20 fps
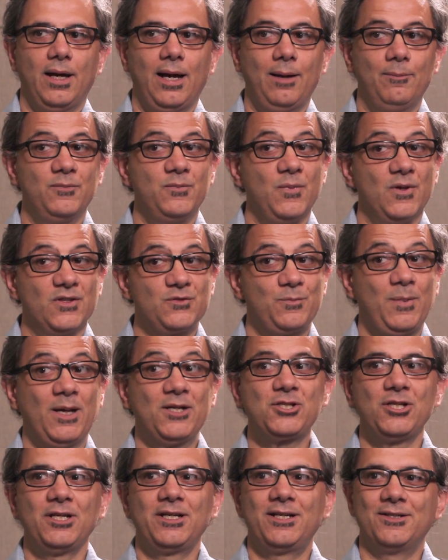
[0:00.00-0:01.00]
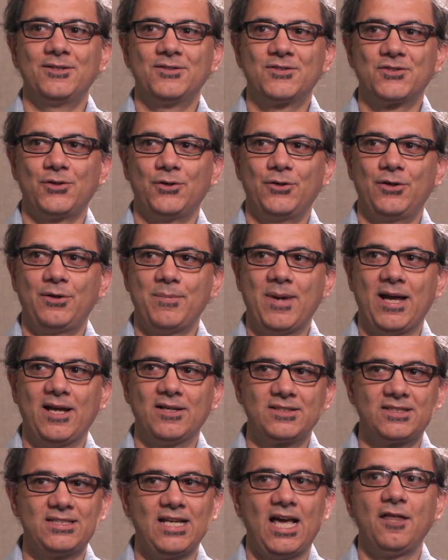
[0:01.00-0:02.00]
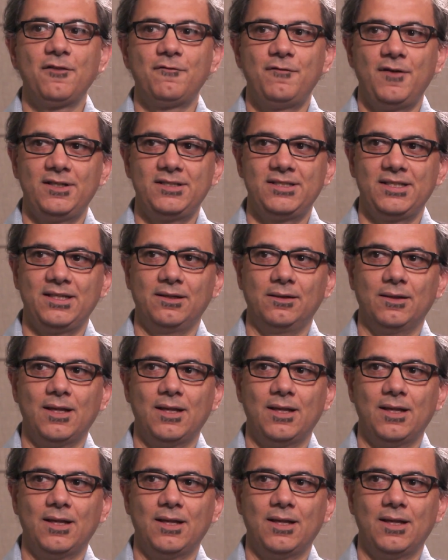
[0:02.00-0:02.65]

I'm especially concerned about south-facing